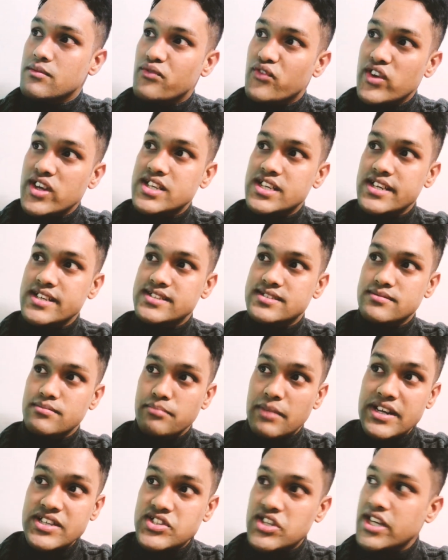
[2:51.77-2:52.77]
fish is
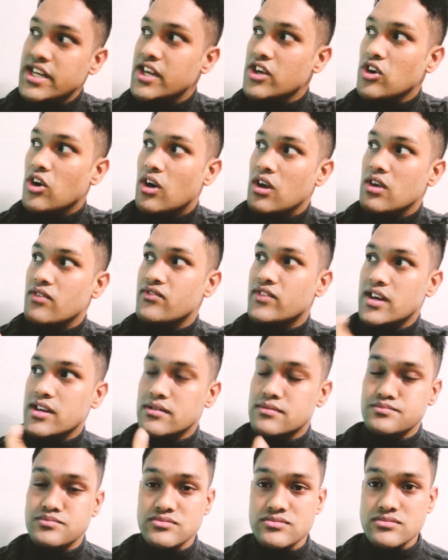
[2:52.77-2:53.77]
maintaining all of
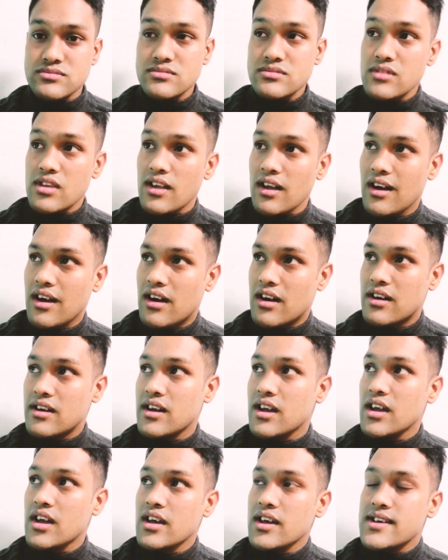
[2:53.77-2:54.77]
the herd.
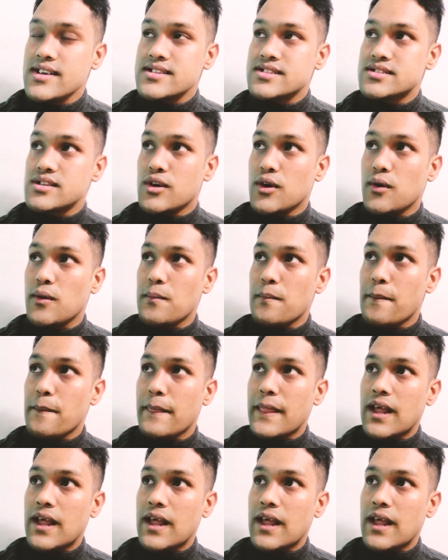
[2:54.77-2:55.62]
So